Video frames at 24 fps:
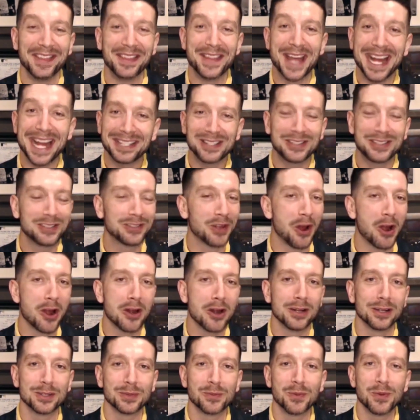That's
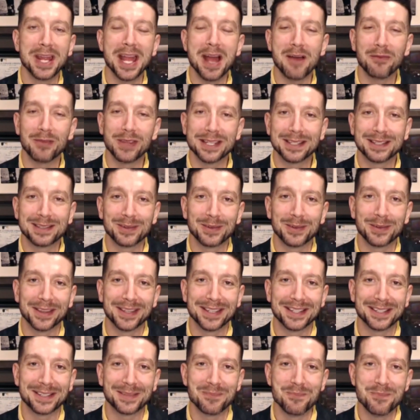starters. We have this
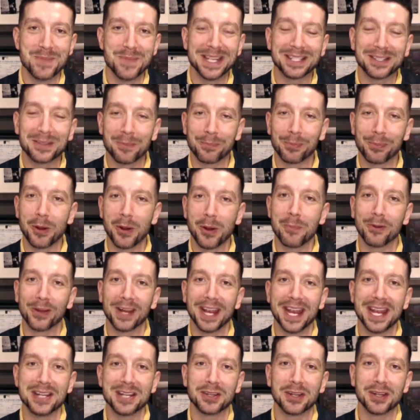
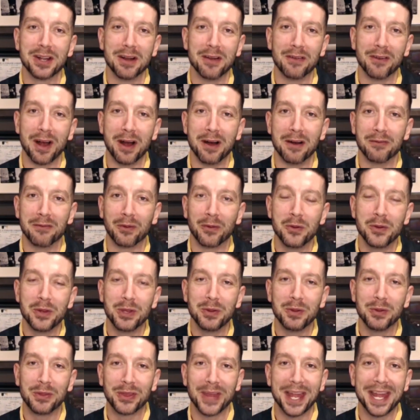misappropriation of who
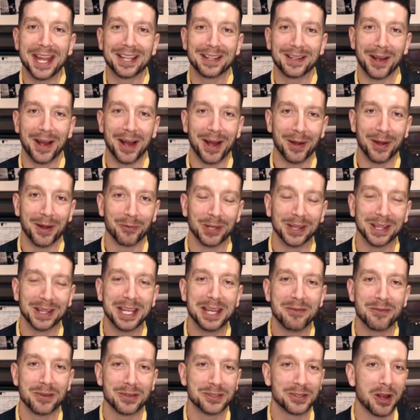you think
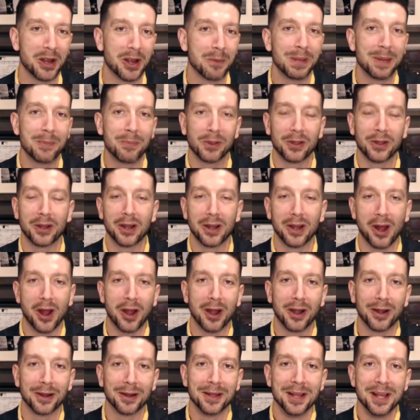relievers are. People
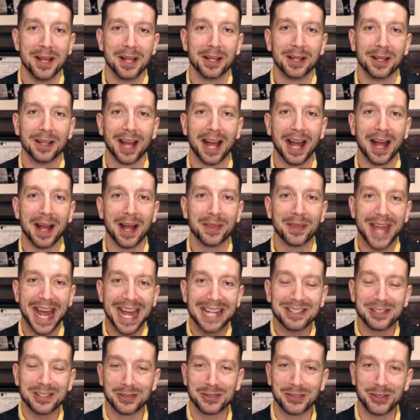are
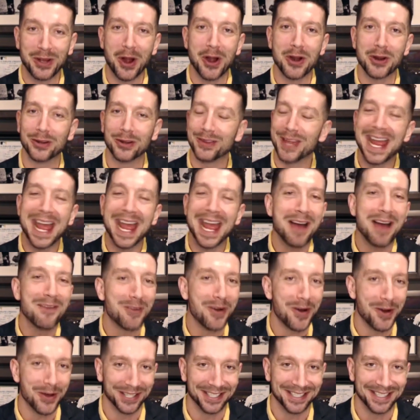that's a starter. They have
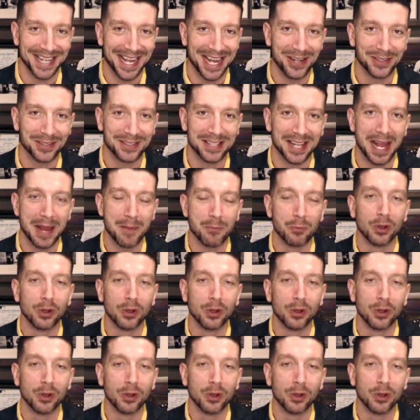all the downtime.